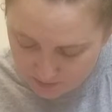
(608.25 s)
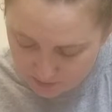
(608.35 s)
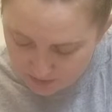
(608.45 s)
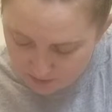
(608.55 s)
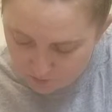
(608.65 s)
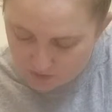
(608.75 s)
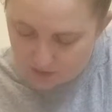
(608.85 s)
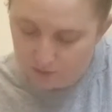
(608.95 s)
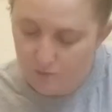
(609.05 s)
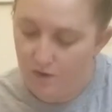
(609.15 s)
going to put like one
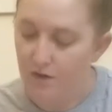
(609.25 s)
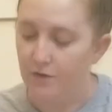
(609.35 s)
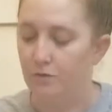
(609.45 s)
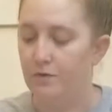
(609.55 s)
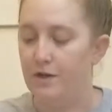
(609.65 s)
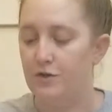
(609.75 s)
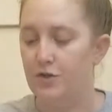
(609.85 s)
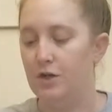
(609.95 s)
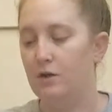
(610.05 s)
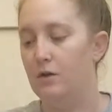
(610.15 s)
little one on the
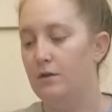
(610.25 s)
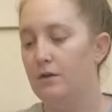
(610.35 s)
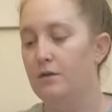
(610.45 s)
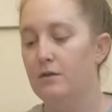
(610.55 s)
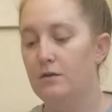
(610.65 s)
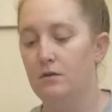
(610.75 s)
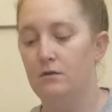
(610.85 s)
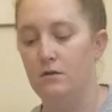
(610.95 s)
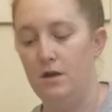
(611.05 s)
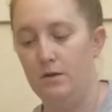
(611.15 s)
ridge here.
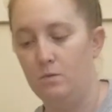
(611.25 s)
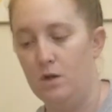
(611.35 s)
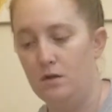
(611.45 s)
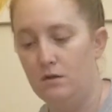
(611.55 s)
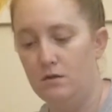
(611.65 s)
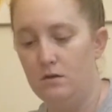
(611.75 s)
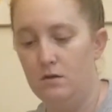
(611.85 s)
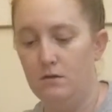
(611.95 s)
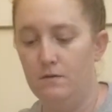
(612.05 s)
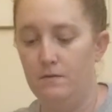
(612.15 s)
Right, one done.